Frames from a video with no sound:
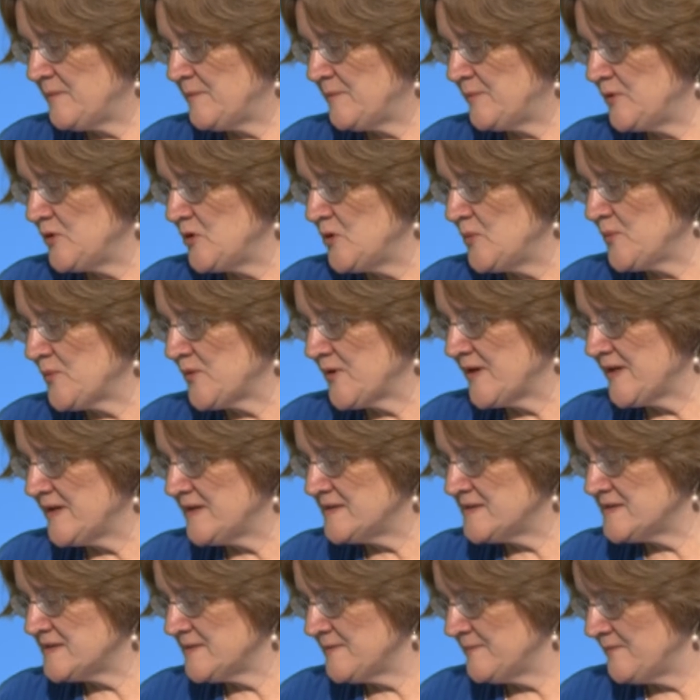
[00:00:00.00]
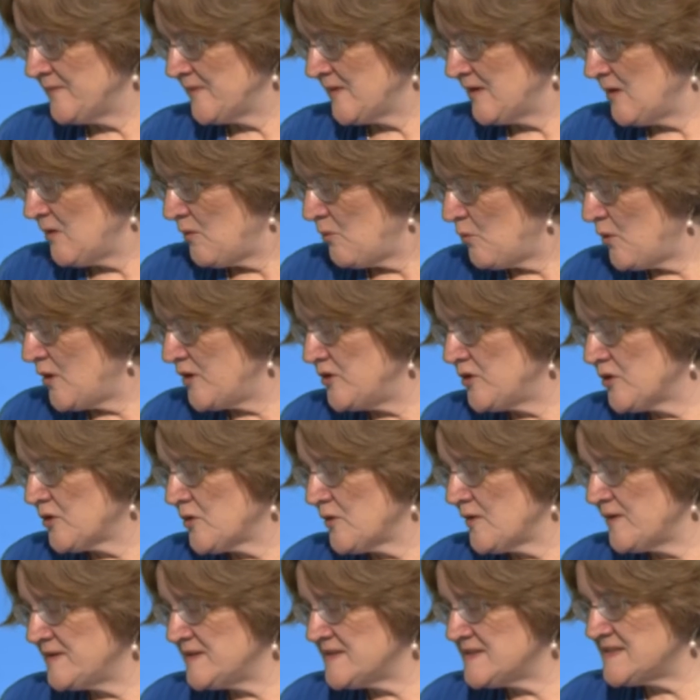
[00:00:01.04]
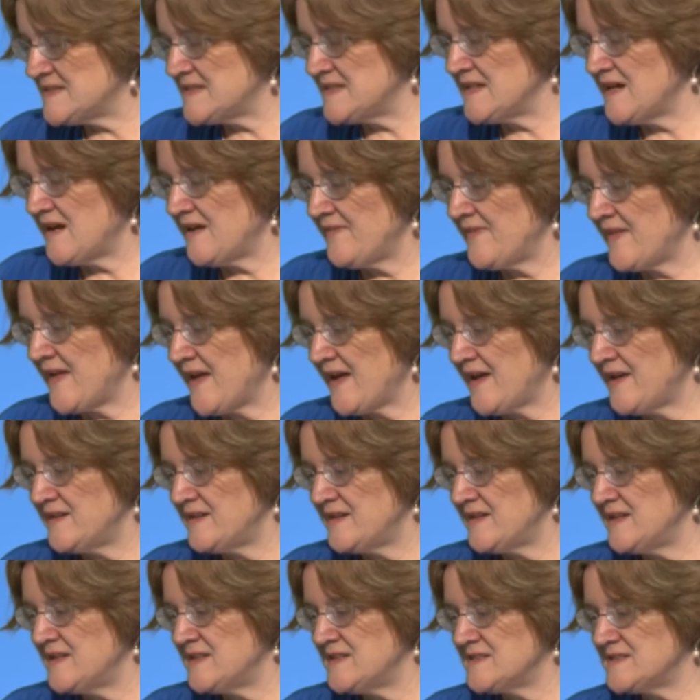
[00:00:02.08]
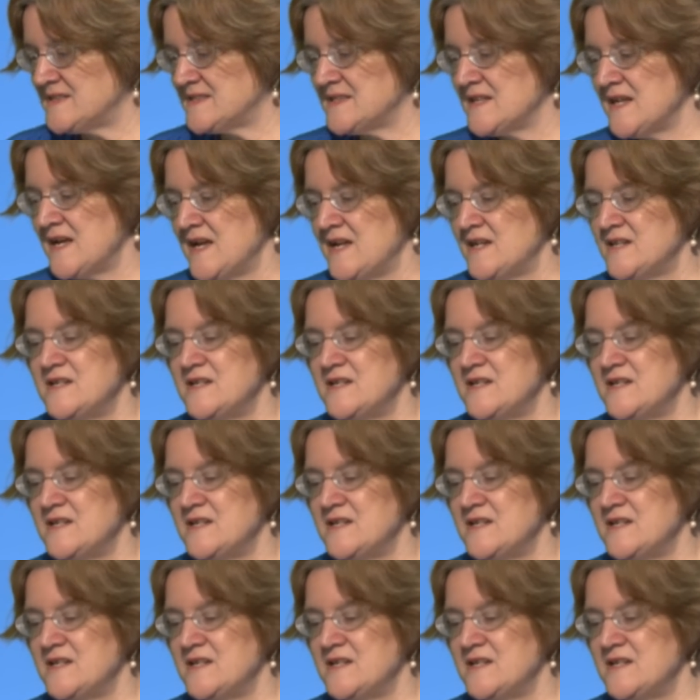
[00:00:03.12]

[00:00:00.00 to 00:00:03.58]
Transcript: blueprint, what you're going to see on that is